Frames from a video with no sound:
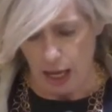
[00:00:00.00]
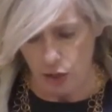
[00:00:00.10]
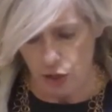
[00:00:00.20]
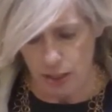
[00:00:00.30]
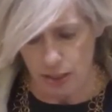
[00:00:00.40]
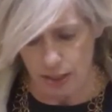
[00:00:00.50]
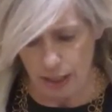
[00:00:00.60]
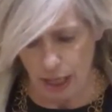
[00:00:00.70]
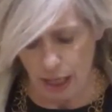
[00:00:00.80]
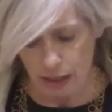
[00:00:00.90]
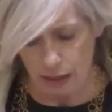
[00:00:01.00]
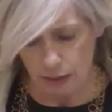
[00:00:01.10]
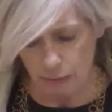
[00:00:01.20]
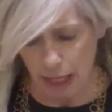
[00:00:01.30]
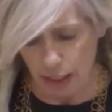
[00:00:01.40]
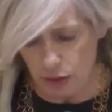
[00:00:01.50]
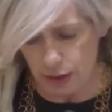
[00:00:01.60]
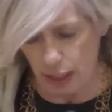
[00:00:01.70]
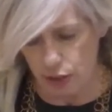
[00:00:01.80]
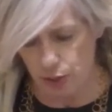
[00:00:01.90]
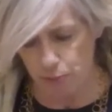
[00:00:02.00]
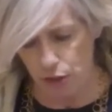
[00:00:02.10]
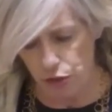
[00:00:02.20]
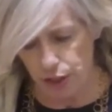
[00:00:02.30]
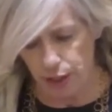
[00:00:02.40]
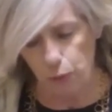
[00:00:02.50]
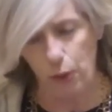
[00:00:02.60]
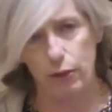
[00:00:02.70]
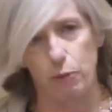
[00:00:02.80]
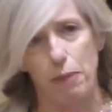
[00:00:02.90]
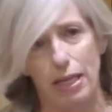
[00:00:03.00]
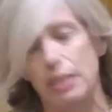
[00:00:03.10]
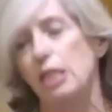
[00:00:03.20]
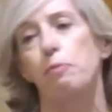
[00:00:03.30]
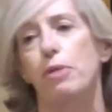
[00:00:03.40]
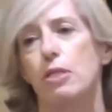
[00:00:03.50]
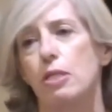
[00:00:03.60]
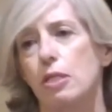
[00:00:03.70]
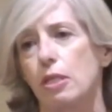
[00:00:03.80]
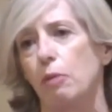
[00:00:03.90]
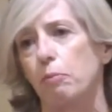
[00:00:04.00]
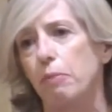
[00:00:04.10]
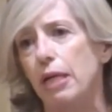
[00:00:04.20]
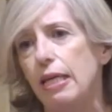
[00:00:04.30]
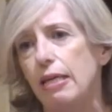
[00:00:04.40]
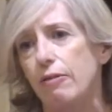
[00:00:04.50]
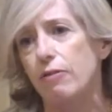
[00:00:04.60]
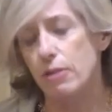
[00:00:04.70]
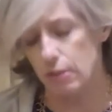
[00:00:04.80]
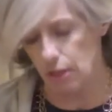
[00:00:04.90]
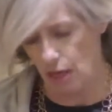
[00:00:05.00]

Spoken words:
I shall start my introduction by sharing one of my deepest beliefs.